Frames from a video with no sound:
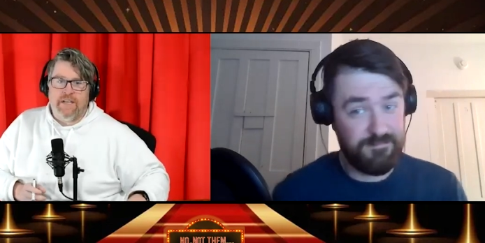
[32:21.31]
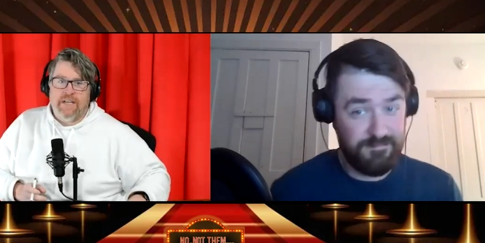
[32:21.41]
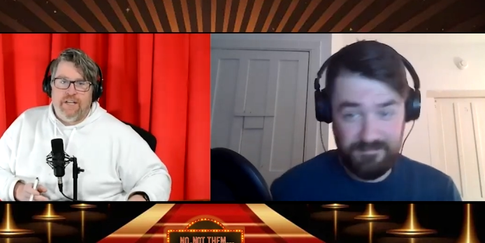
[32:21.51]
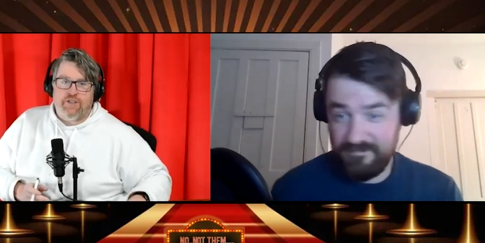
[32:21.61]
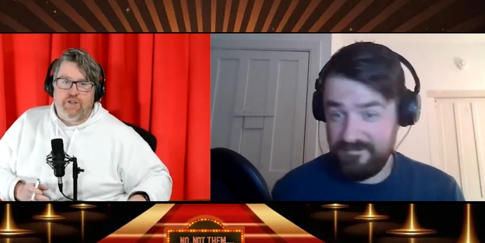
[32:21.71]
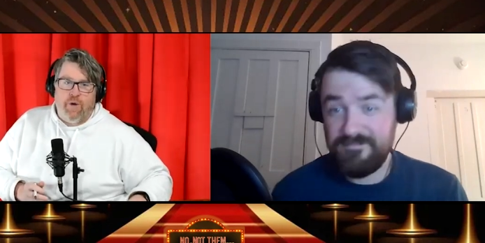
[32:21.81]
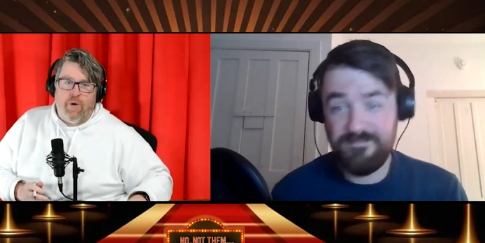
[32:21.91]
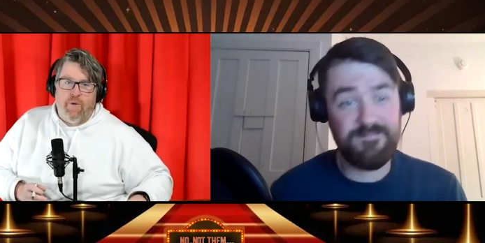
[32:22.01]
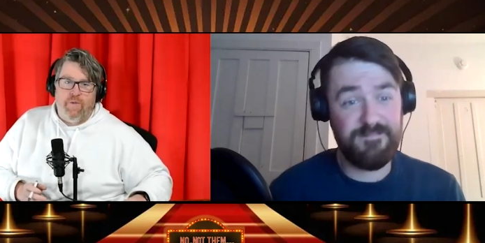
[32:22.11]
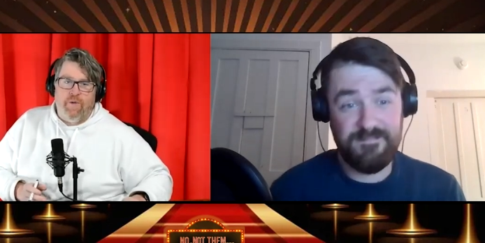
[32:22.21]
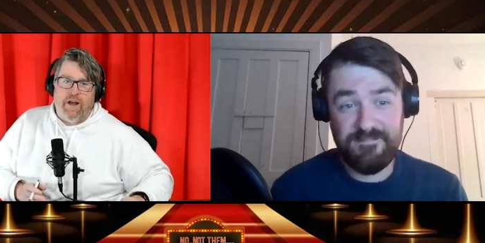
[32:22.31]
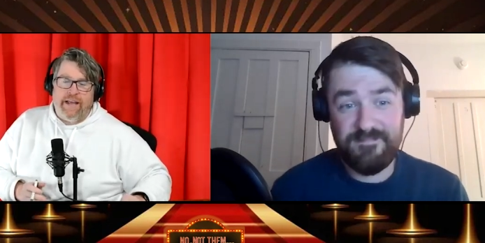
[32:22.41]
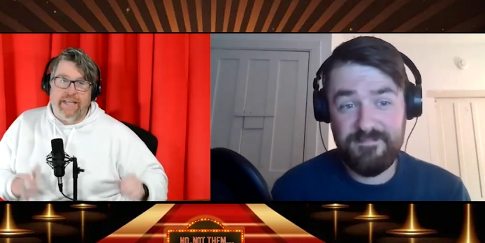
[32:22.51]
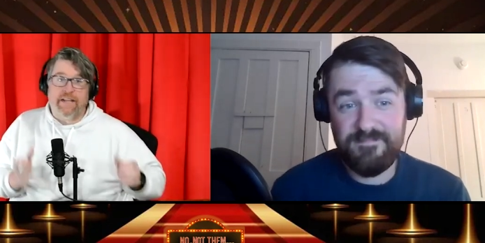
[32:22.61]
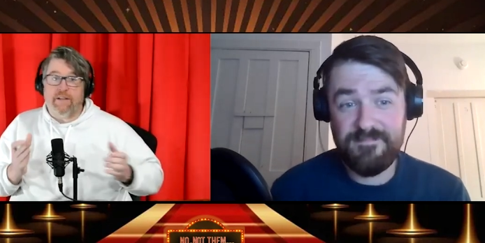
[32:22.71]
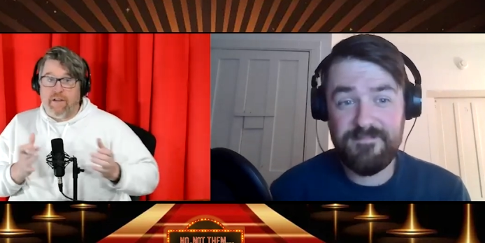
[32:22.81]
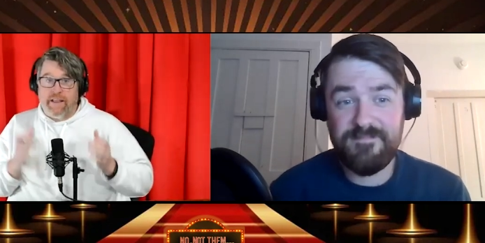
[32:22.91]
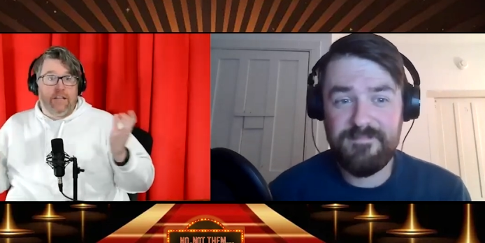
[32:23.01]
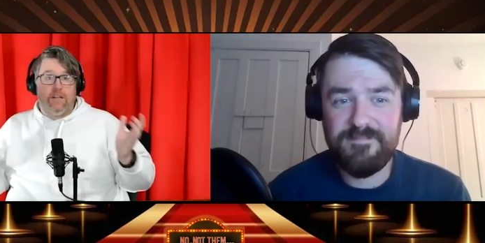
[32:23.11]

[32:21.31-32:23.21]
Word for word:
Speaker 1: So I think I think the